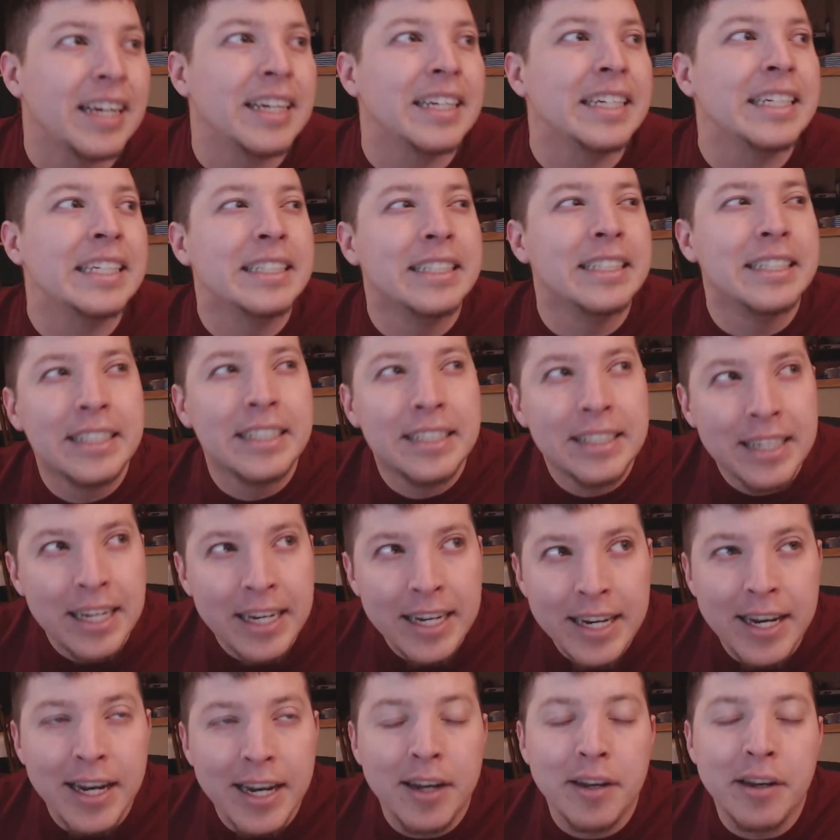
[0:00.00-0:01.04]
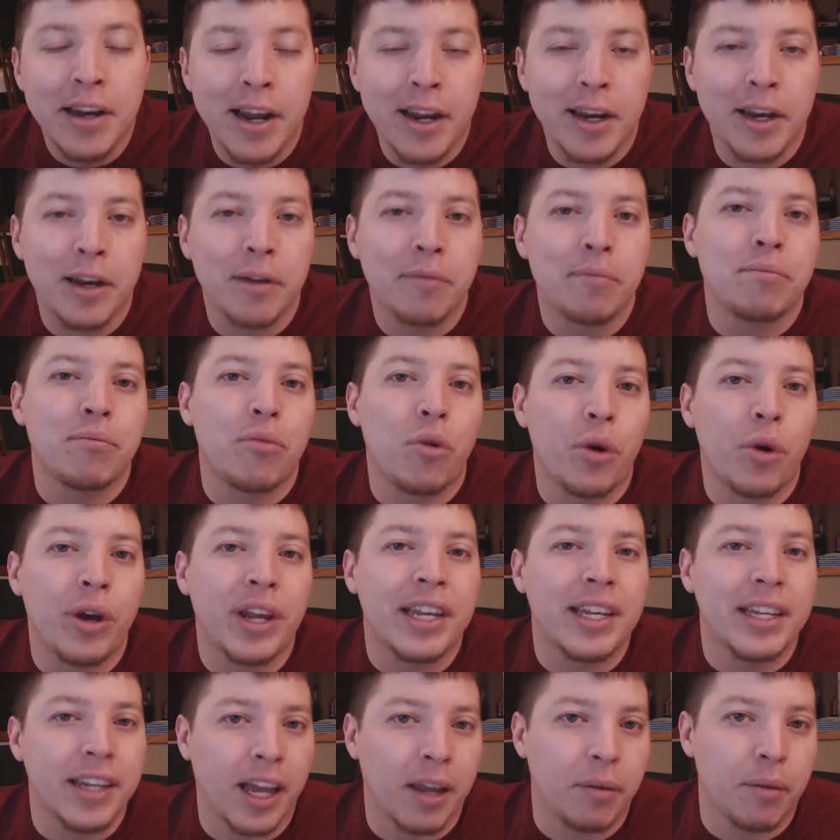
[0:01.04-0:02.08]

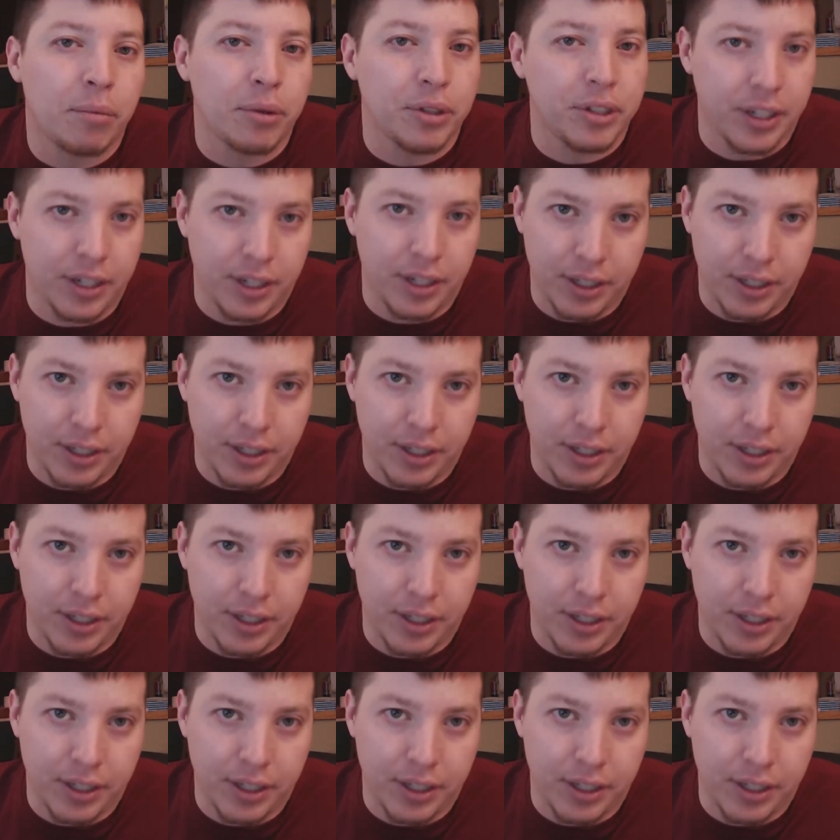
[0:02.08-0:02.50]
99.9% percent of the